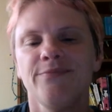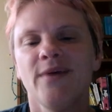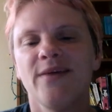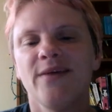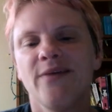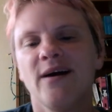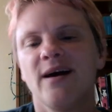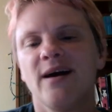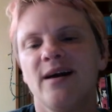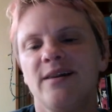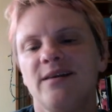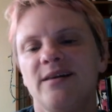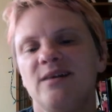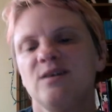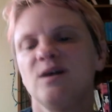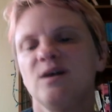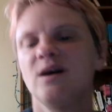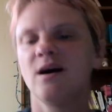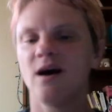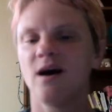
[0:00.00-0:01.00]
And
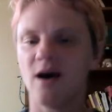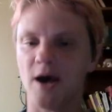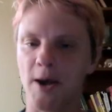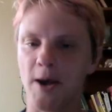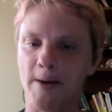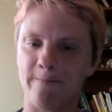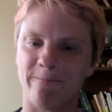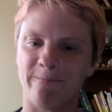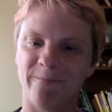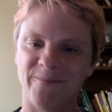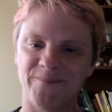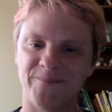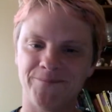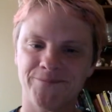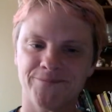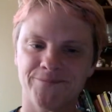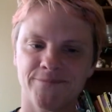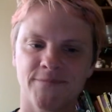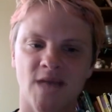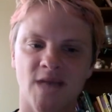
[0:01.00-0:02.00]

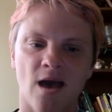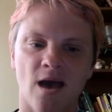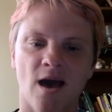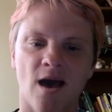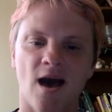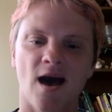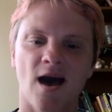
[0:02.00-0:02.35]
then